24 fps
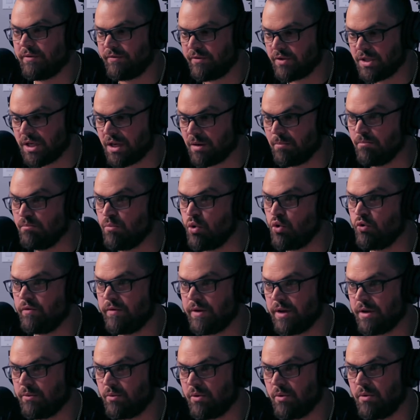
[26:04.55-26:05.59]
It feels like a
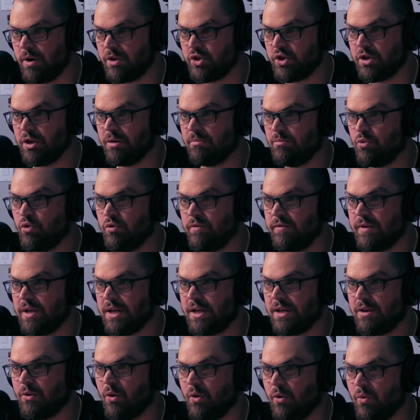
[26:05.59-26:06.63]
movie. We're watching a
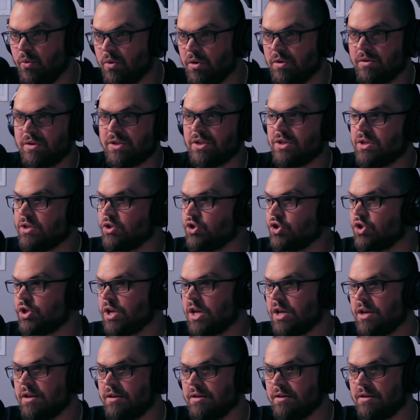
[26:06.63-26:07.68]
movie and the whole world is to
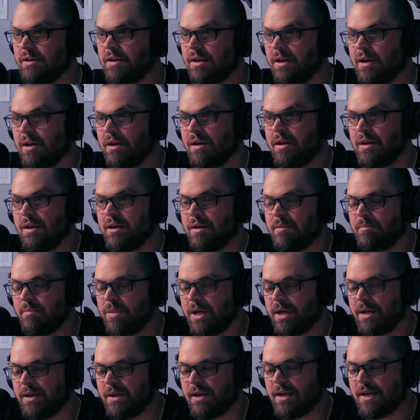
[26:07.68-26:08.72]
shit.
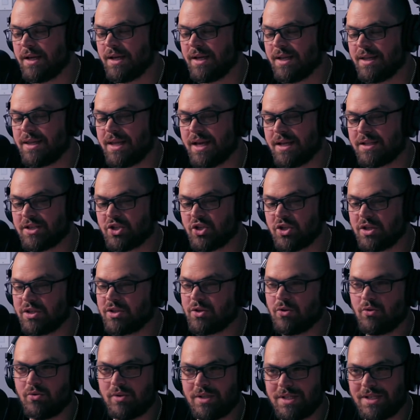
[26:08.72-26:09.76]
But that
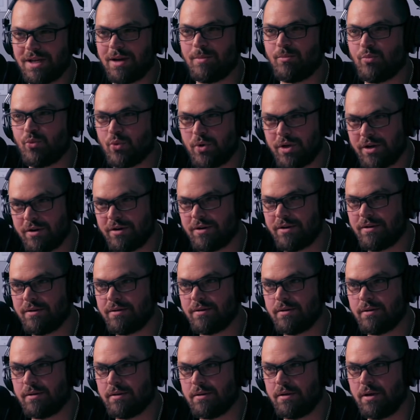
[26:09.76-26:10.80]
shit's only temporary.
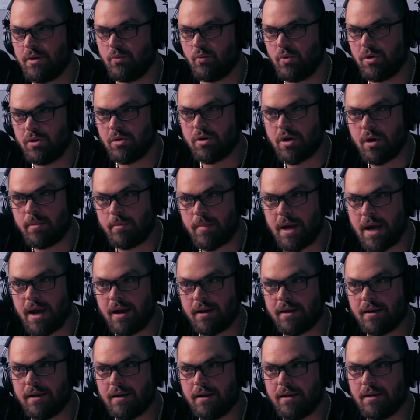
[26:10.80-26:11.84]
It will come
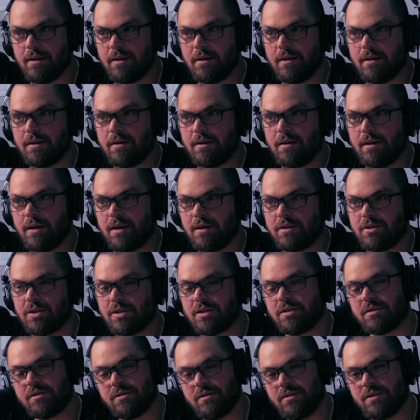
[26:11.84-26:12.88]
back. It's
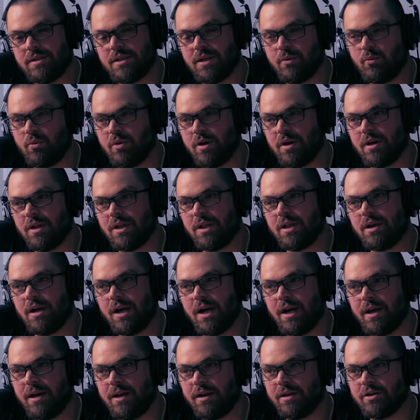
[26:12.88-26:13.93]
just we're on a little
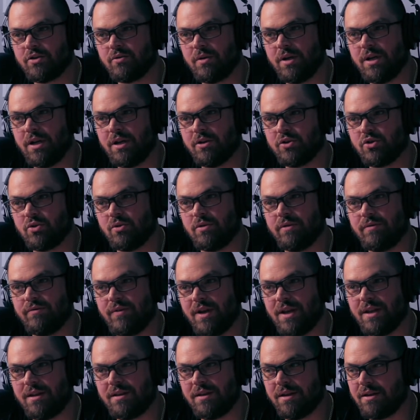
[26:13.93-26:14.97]
hiatus right now. So if
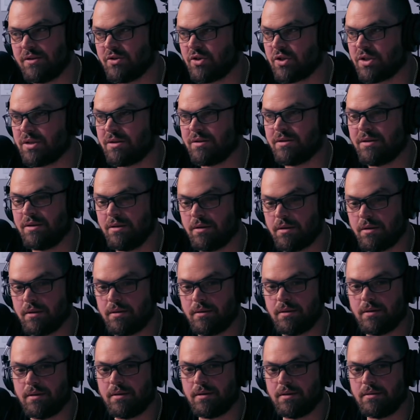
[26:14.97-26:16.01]
anything, just
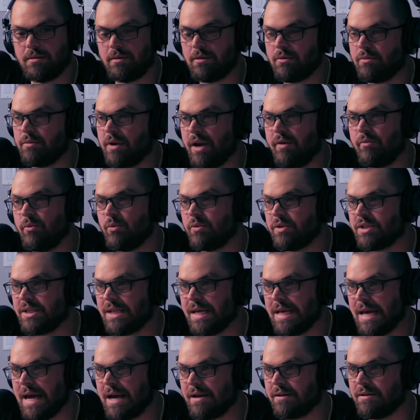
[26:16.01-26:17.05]
everyone
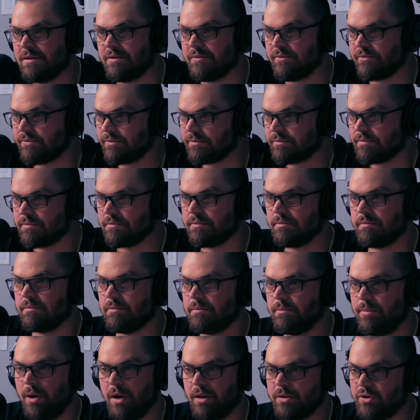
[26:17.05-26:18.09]
stay active,
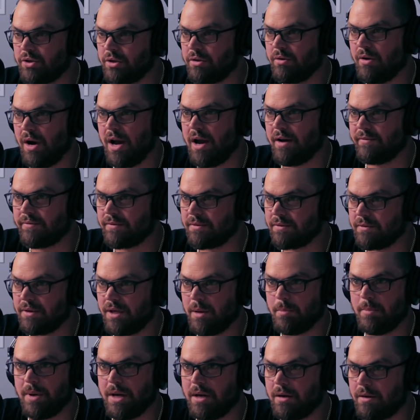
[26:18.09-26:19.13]
polish your craft,
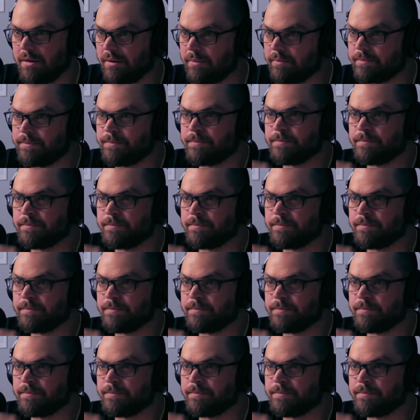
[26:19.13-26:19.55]
get better.